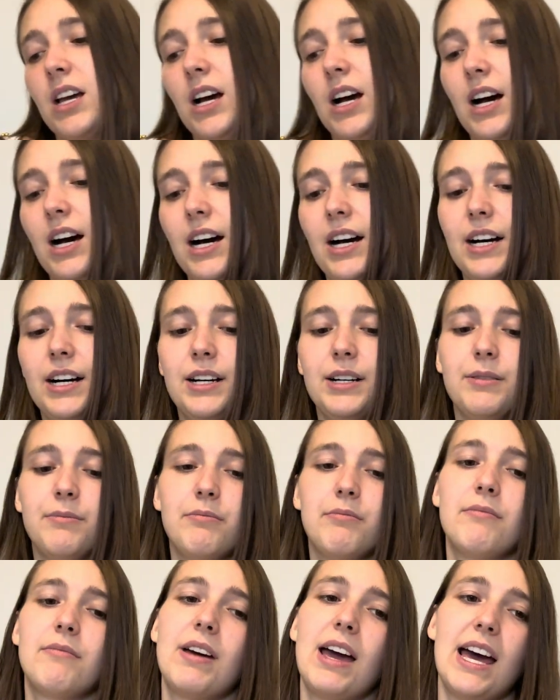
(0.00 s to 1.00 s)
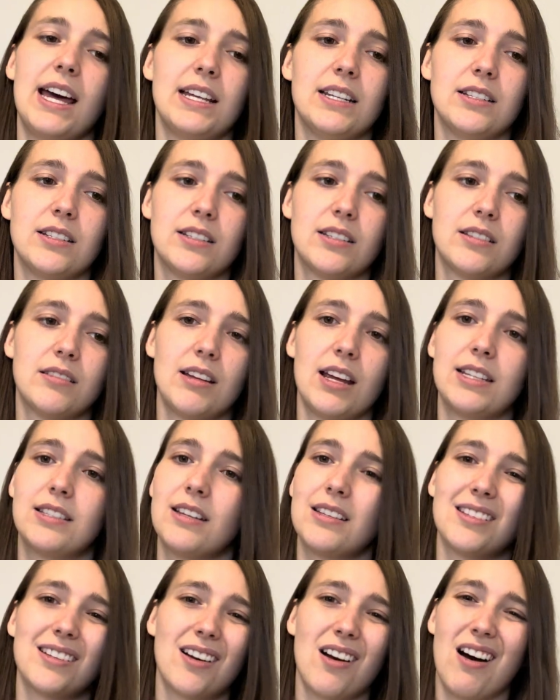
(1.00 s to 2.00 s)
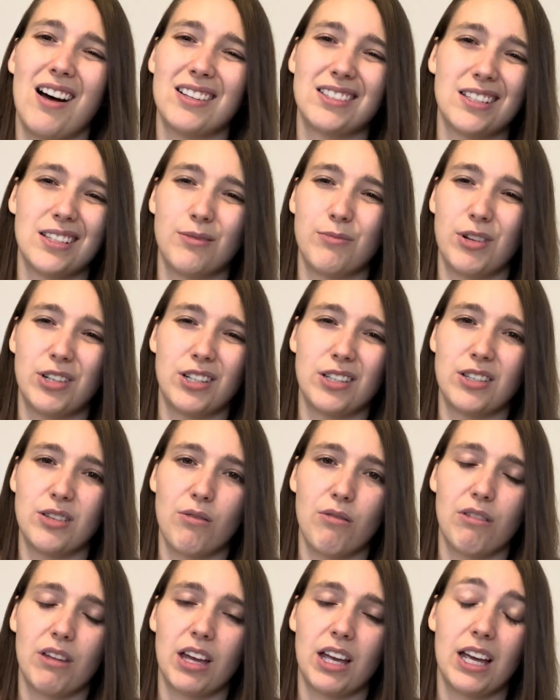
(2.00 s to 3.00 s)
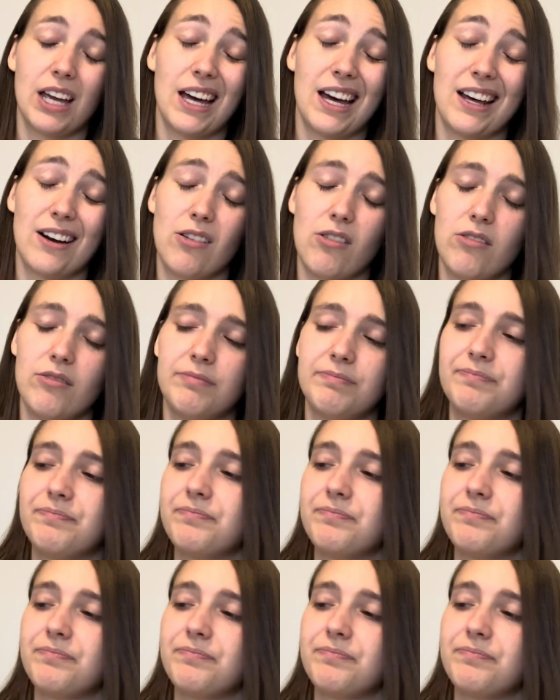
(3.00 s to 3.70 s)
And it doesn't cost as much as you think at all.